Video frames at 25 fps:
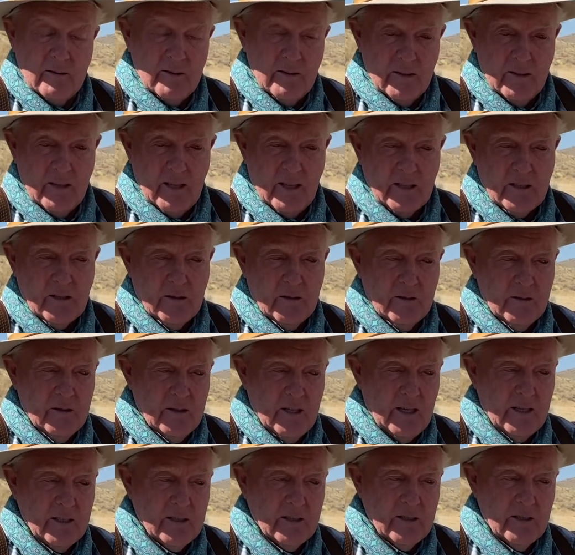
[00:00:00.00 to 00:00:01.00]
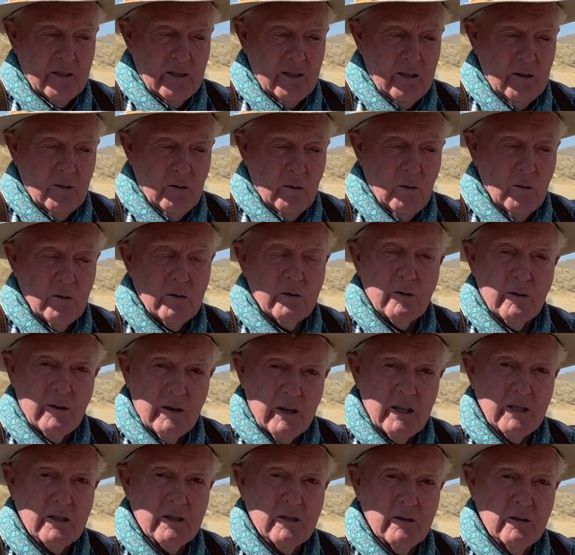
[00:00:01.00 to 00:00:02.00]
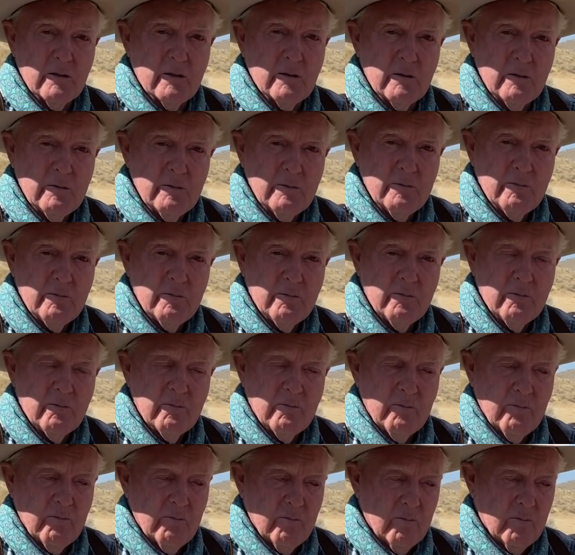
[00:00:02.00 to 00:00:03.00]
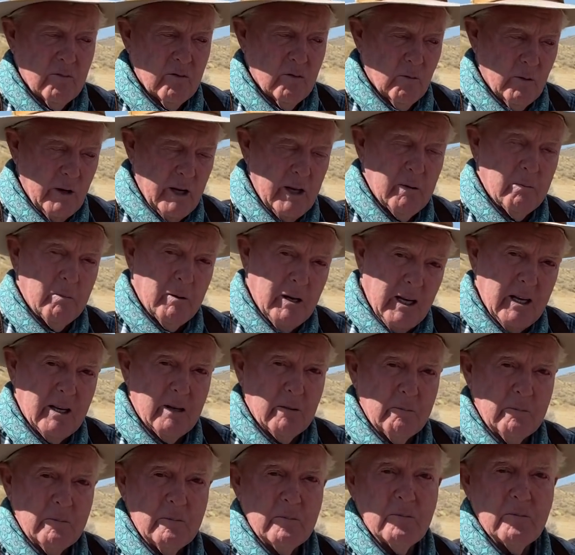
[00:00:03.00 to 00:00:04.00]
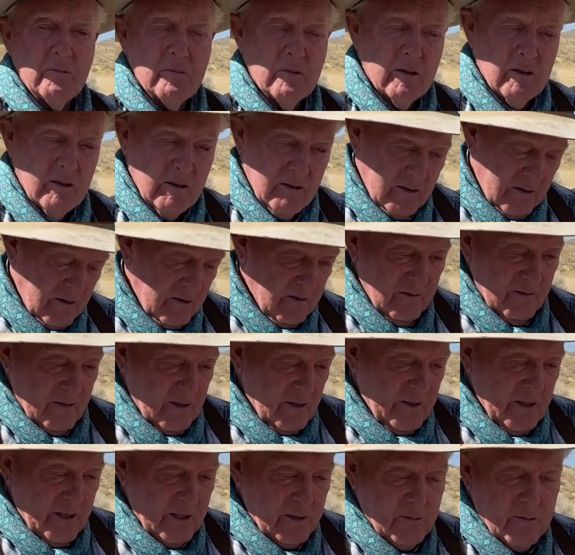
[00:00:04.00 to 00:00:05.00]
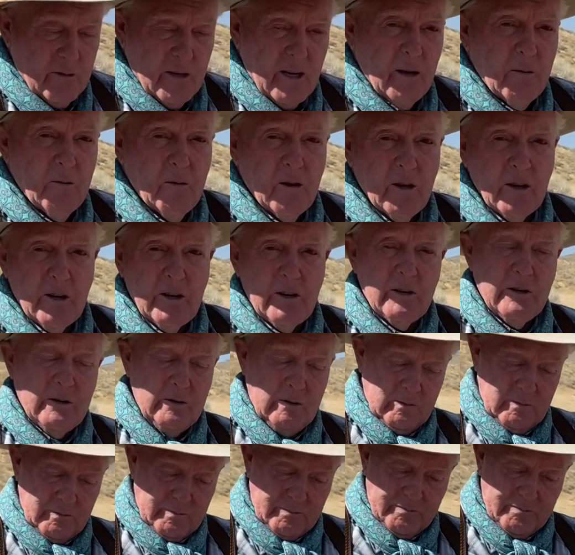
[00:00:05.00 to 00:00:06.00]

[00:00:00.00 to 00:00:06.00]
That's the old traditional way to make them. Well, that's what I want to do.